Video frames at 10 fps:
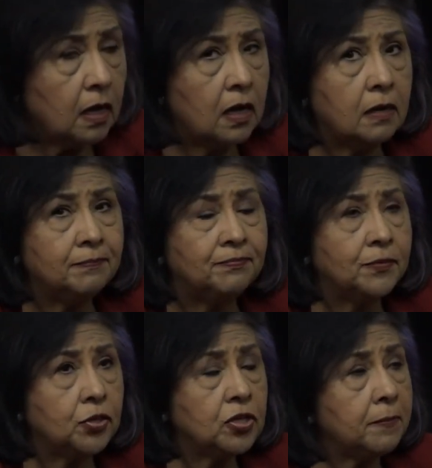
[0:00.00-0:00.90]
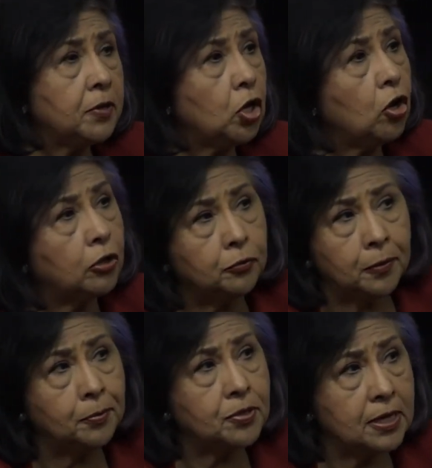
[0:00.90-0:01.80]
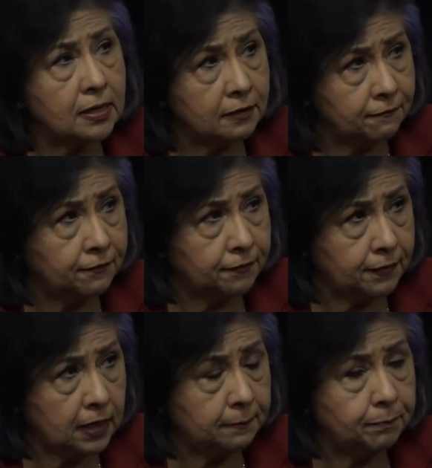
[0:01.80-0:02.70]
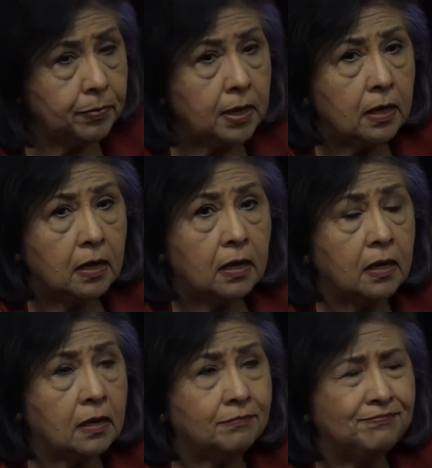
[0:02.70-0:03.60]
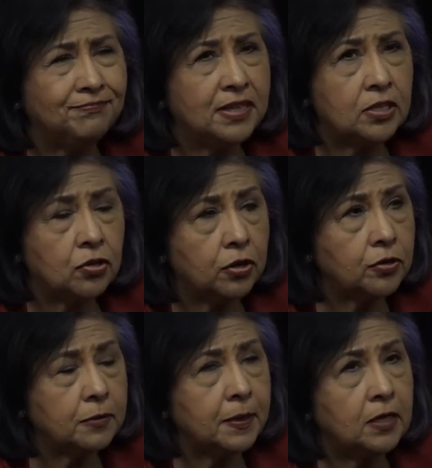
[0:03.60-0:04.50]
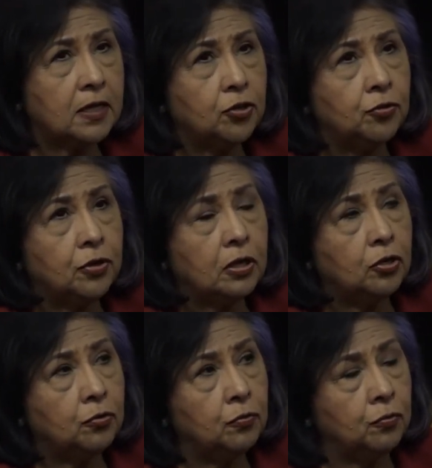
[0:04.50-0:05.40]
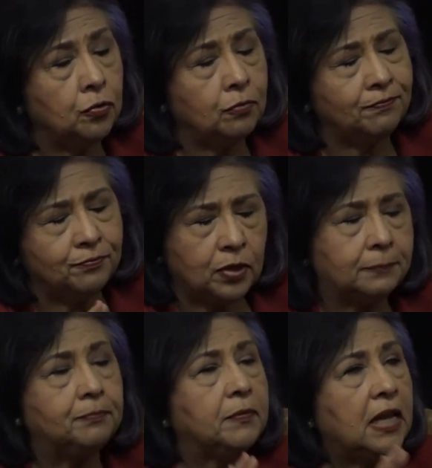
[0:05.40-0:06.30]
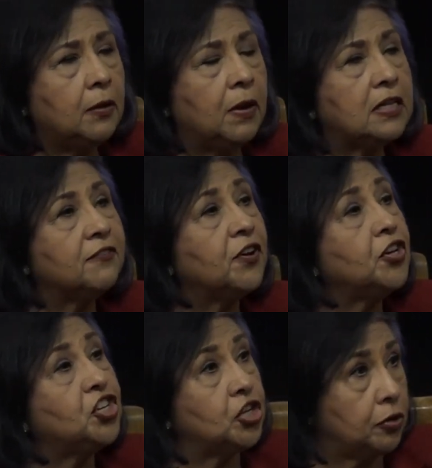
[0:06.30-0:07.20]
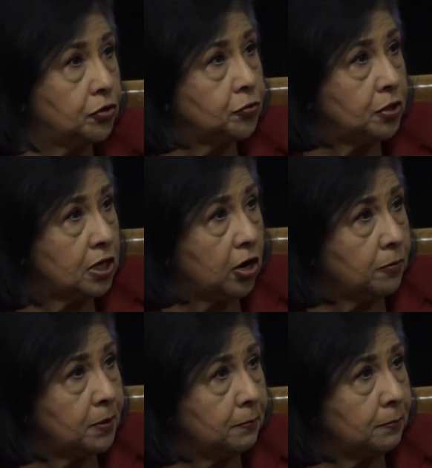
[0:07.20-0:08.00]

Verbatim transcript: Um, there's something called 3% at 50. Um, it's hard to find that. You could, you well, anyway, it's a very generous retirement